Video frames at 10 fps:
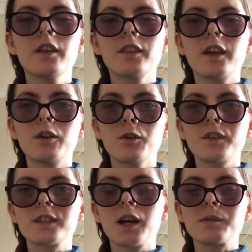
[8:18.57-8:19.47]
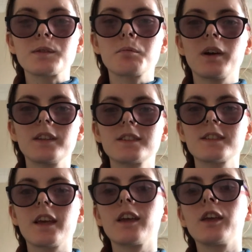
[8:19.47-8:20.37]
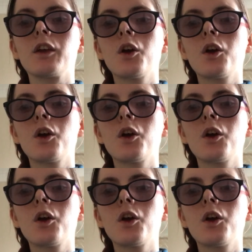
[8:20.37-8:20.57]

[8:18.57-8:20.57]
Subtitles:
Then other times I might say,